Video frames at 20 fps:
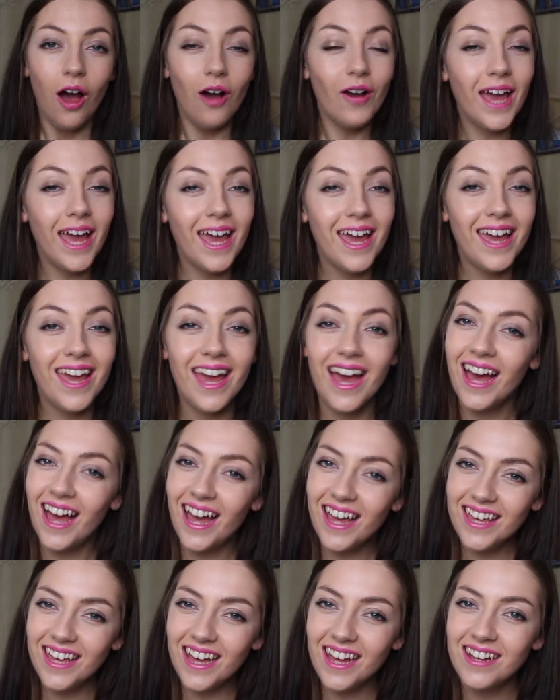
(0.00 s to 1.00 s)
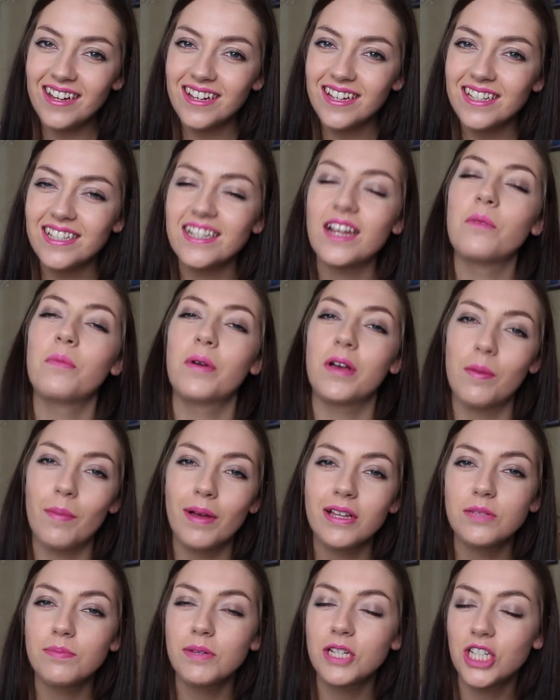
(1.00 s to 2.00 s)
Okay, hi guys and welcome
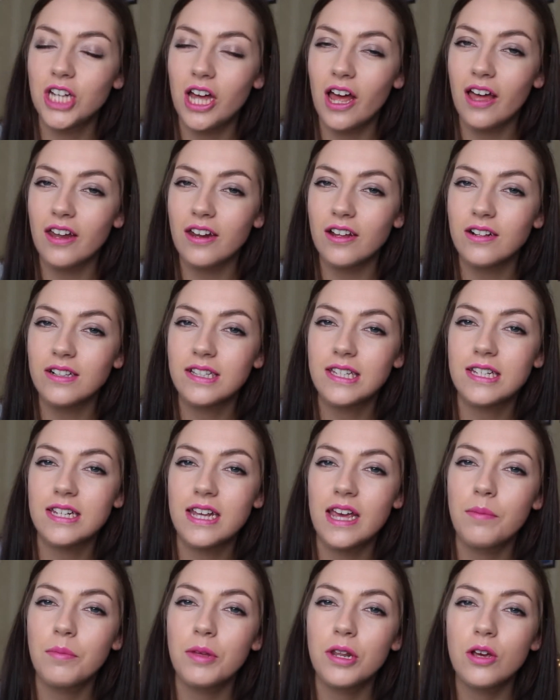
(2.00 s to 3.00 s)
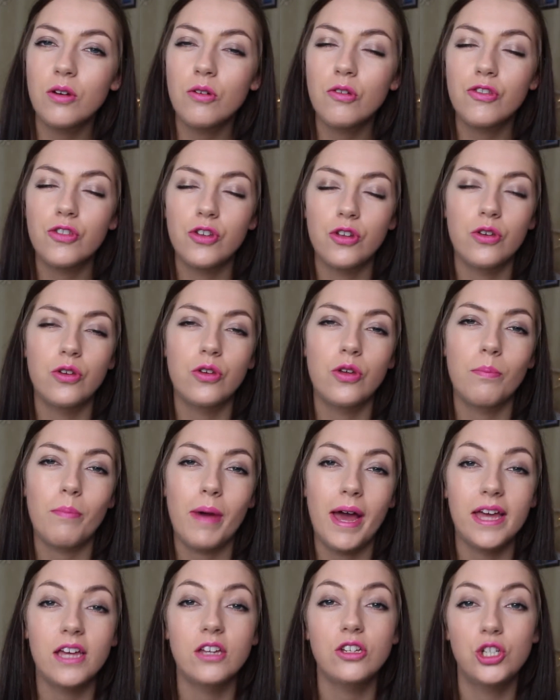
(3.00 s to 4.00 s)
back to my channel. Today I'm going to go through
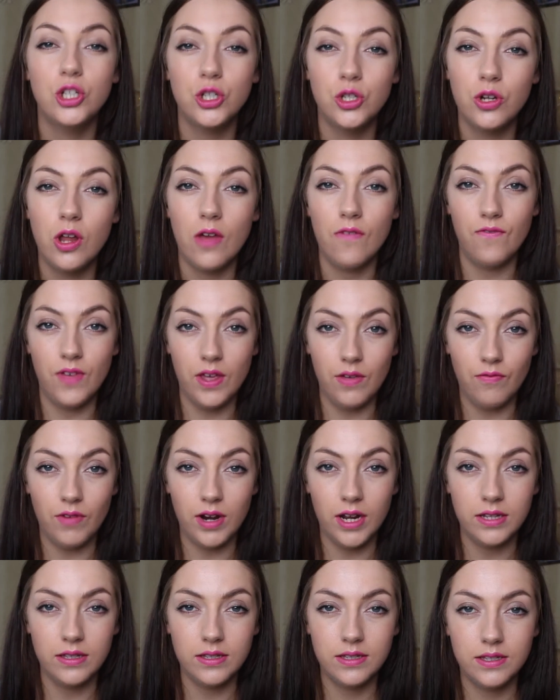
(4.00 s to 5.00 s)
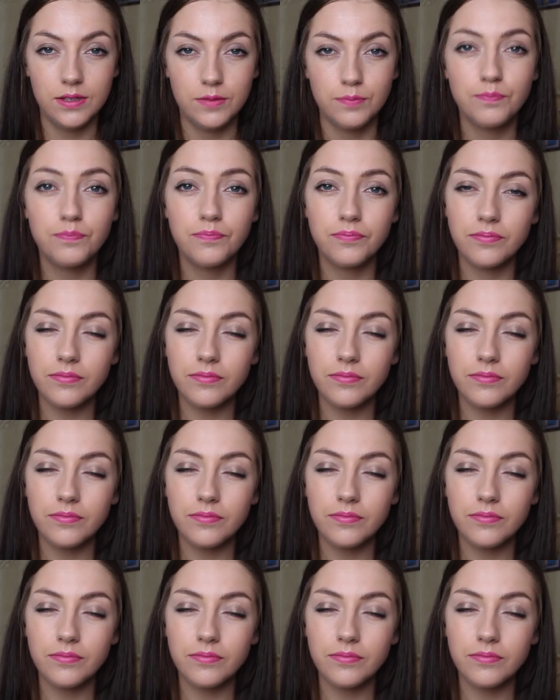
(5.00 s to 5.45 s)
my June favourites.